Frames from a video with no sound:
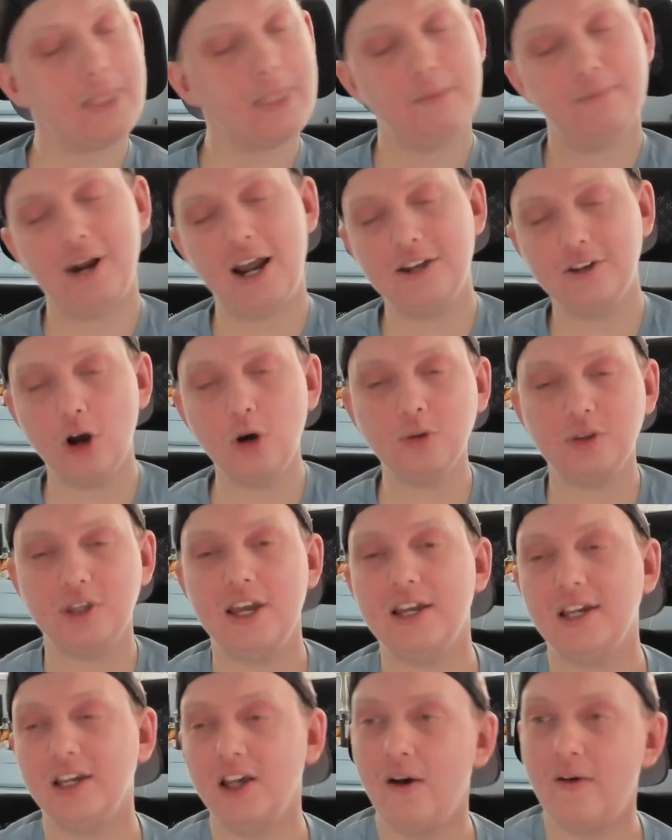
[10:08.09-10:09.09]
But I don't
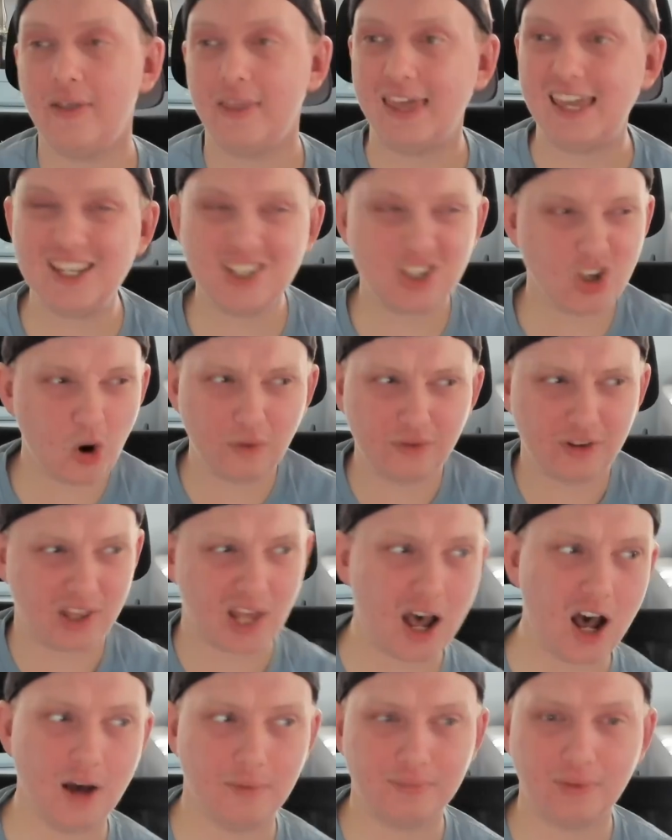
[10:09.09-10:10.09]
think he's over the
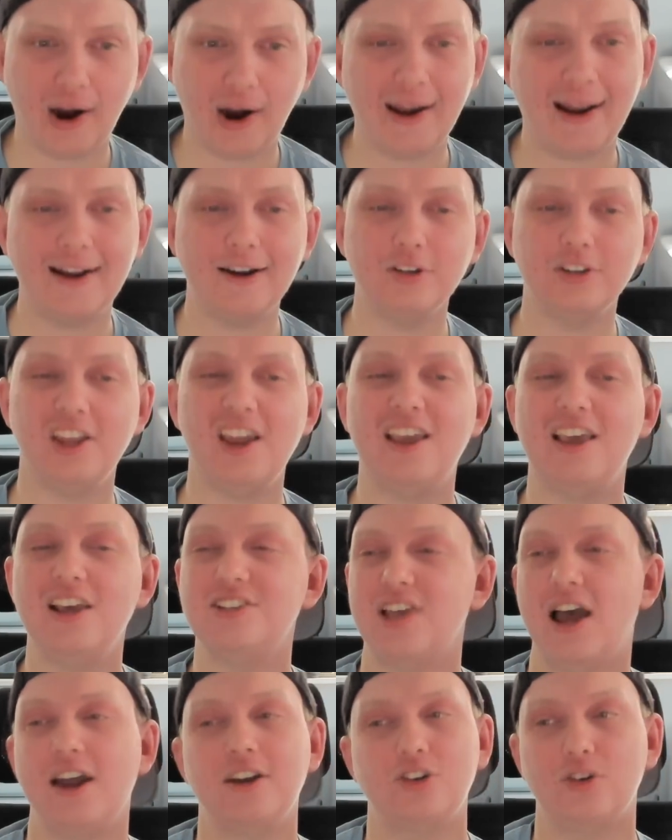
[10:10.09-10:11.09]
hump, right? I don't think
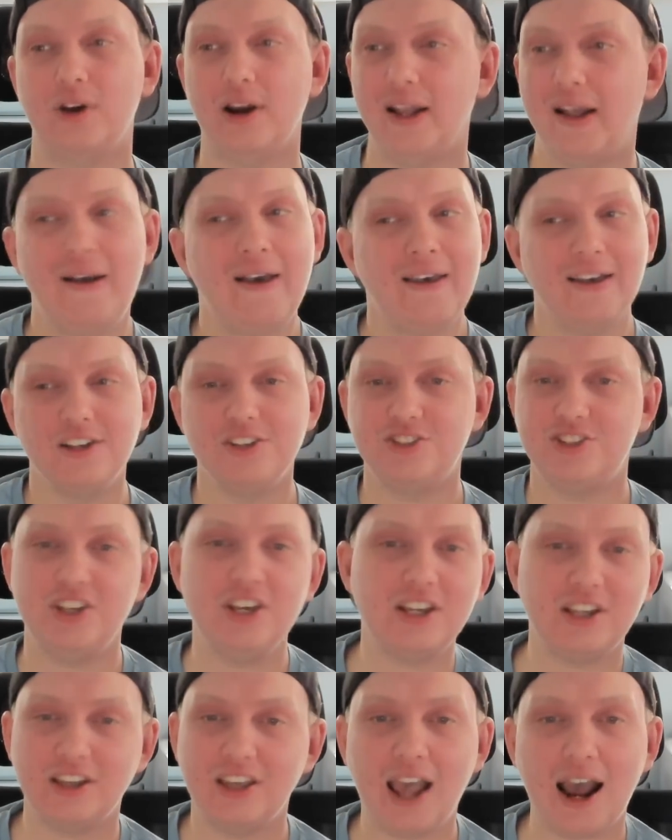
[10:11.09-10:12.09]
he's entering
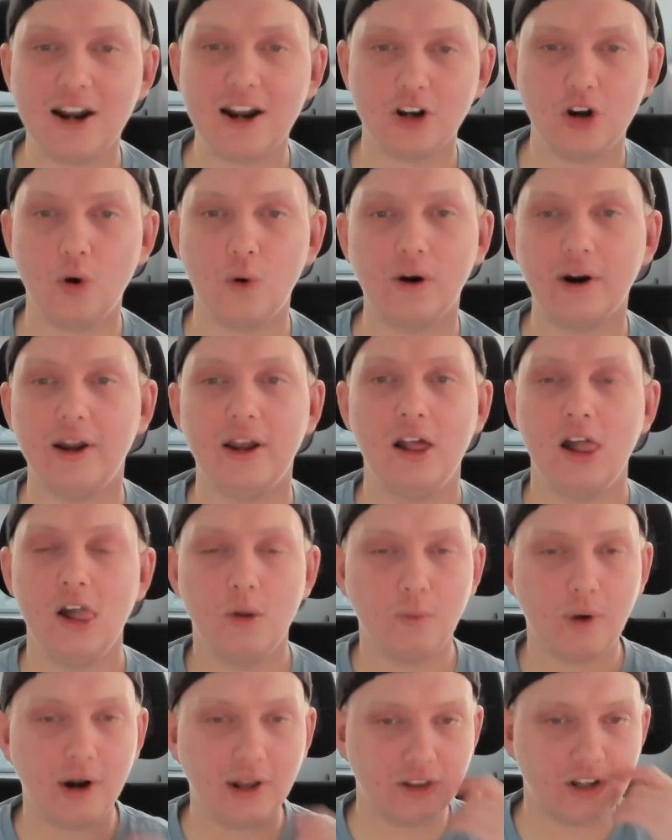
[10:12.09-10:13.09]
Zeke category
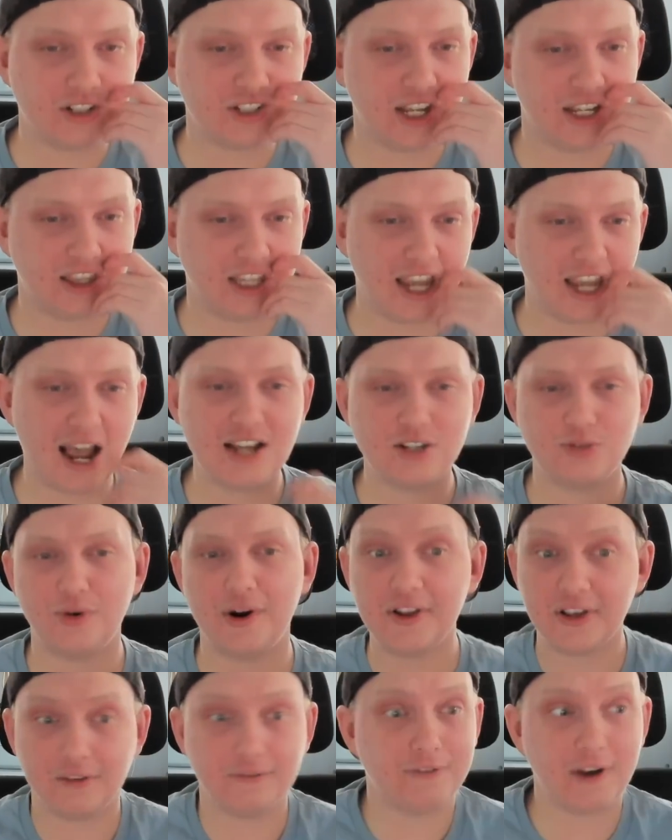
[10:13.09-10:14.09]
where it looks like the guy's
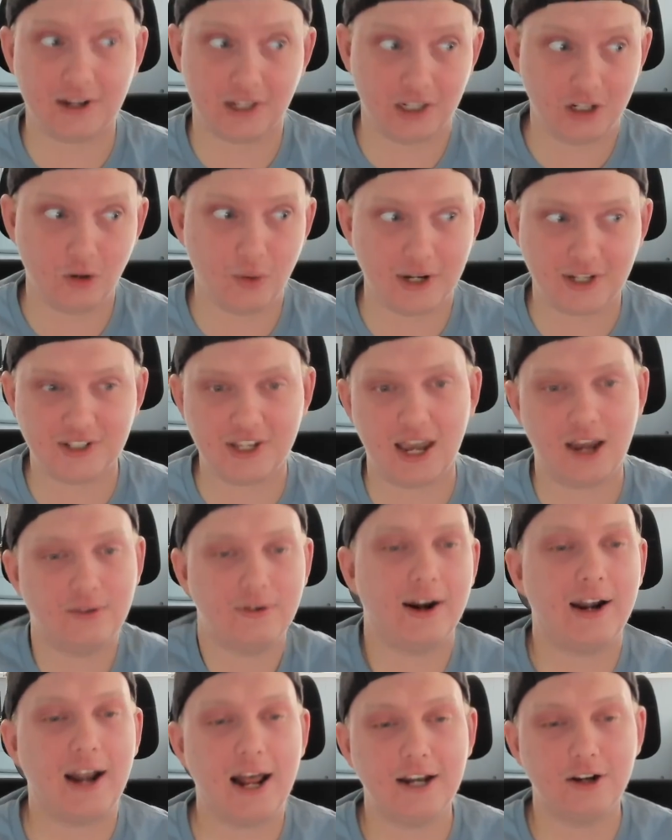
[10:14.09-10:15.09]
running in fucking quicksand,
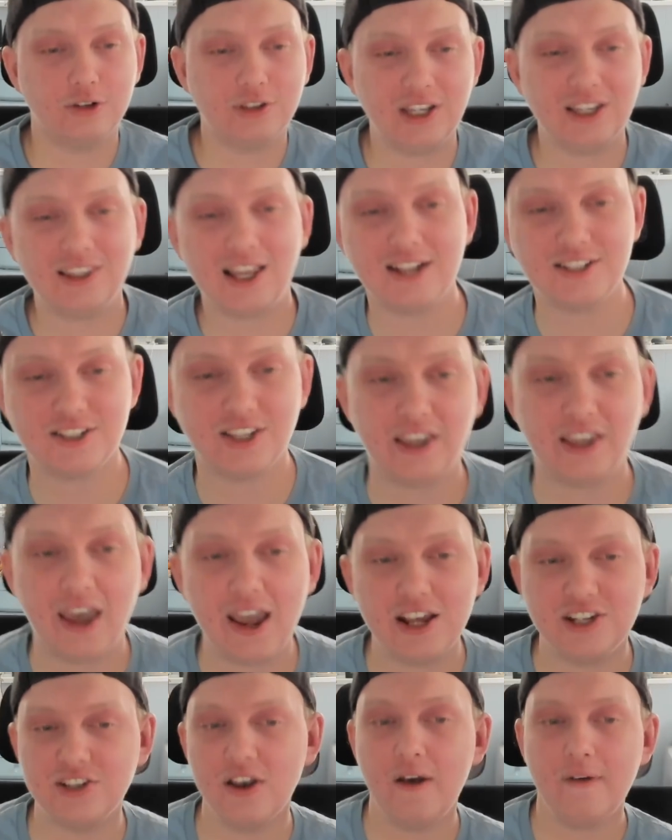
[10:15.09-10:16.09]
right? I don't think that's the
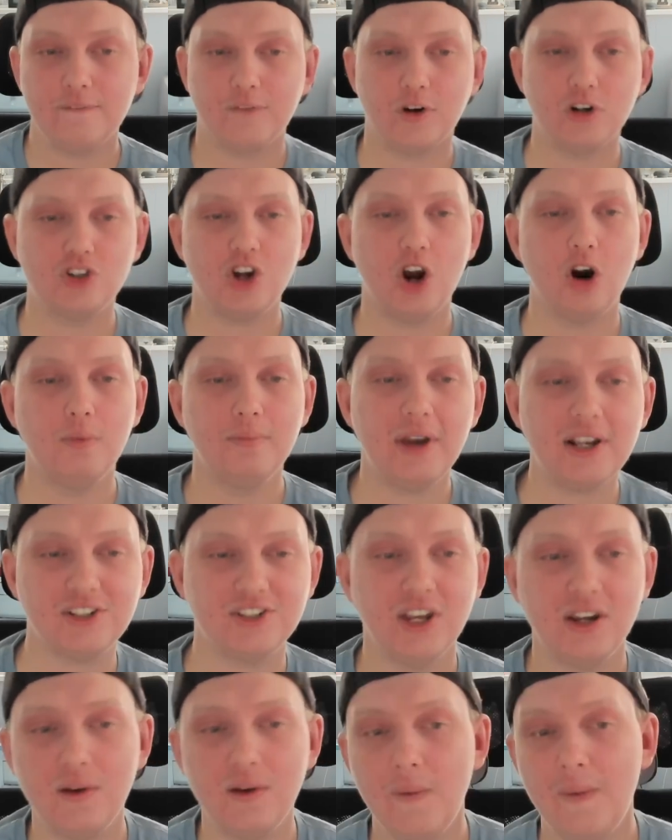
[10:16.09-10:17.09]
case for Joe
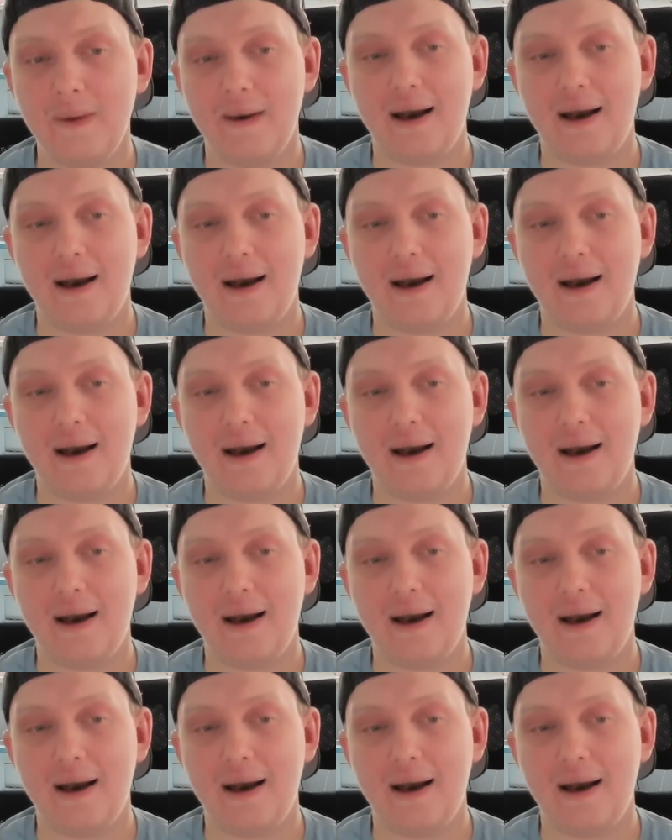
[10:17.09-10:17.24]
Mixon.